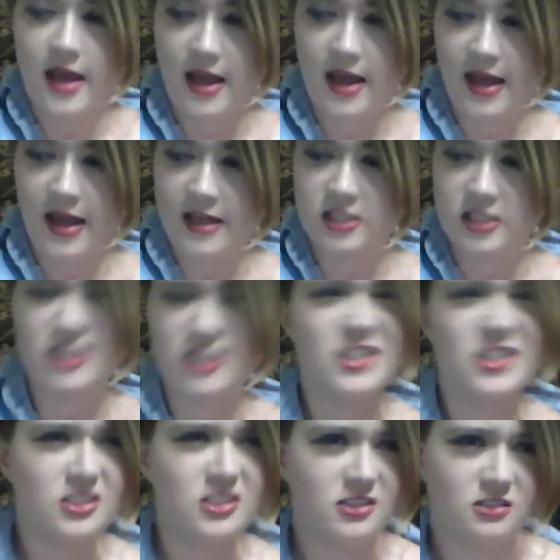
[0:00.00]
And she's
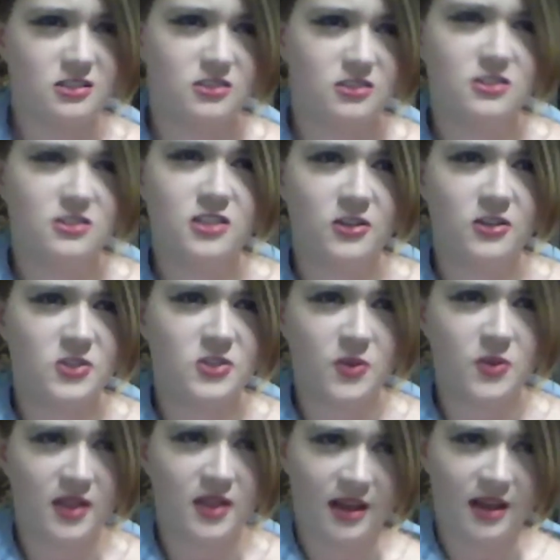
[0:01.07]
just,
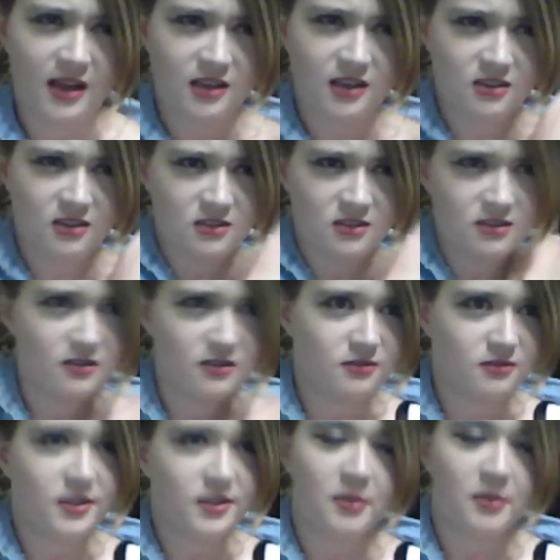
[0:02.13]
doing that.
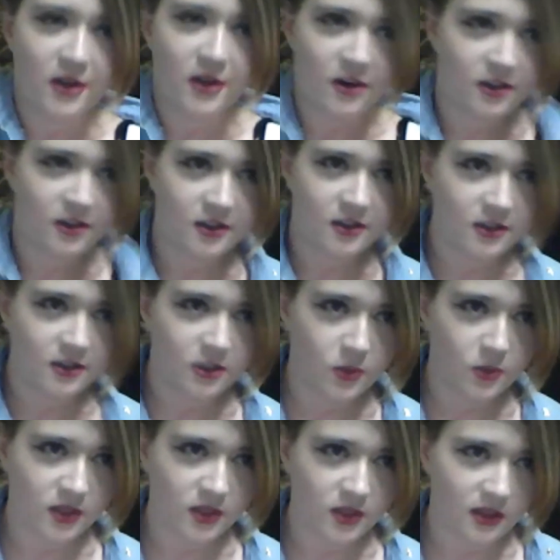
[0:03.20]
In America, you
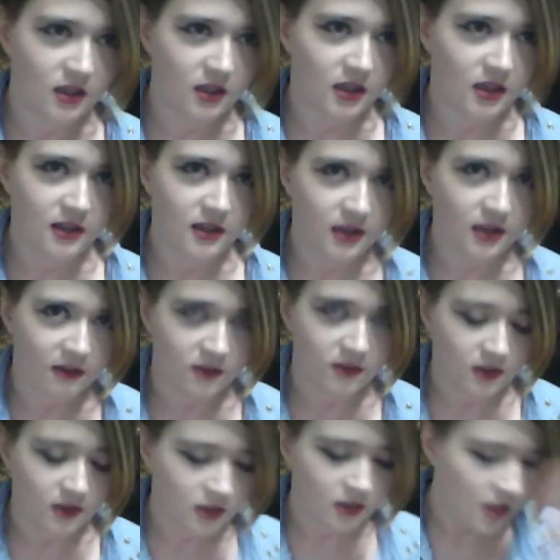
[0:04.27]
wouldn't think anything of
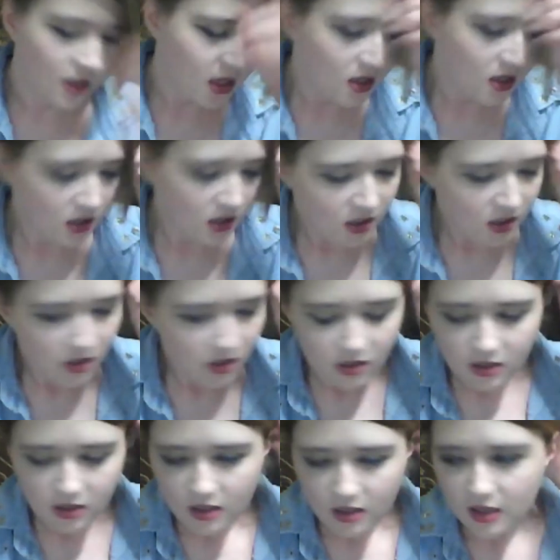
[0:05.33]
it.
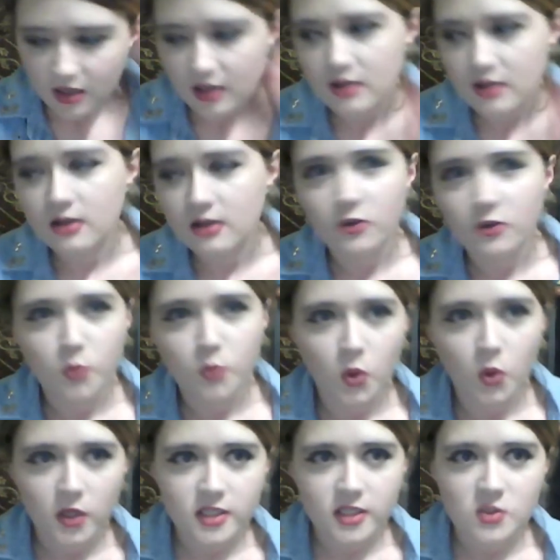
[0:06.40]
And the little
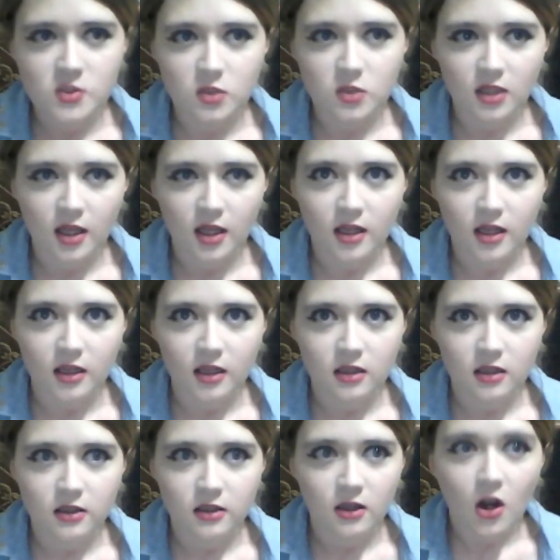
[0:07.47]
boys were like,
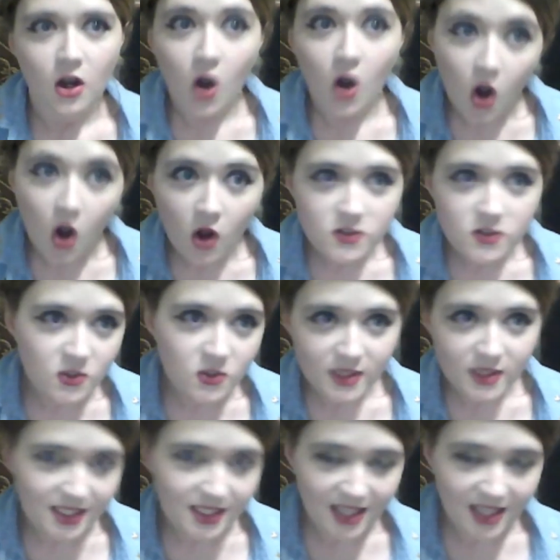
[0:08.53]
oh, do it
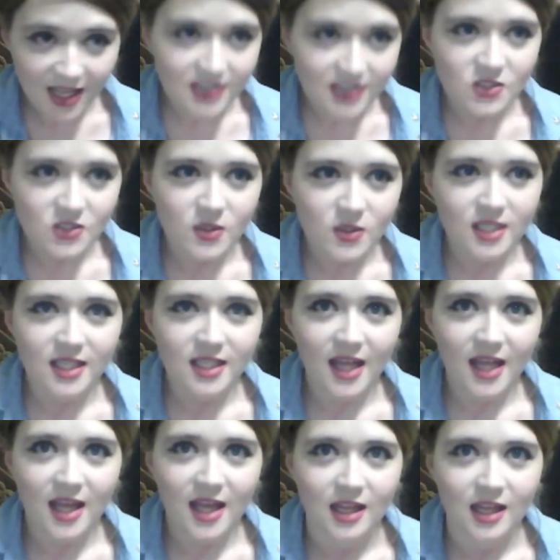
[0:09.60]
again, do it
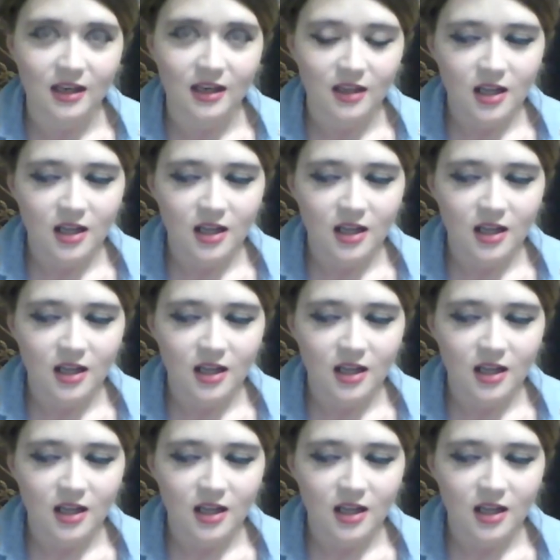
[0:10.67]
again.